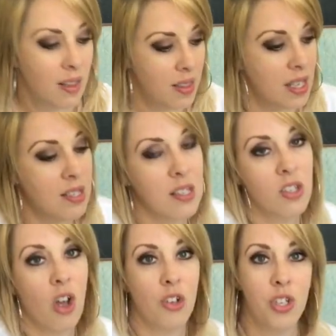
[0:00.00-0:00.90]
This is
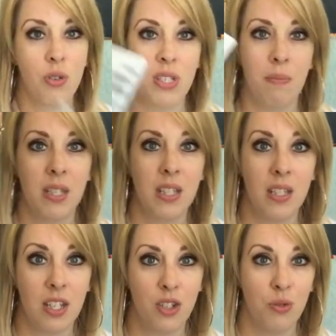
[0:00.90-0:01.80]
also something that
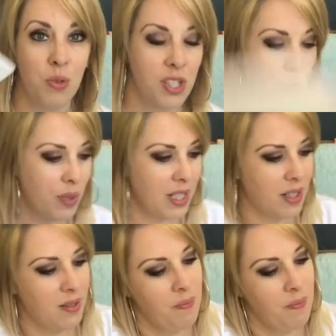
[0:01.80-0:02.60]
they do once a week.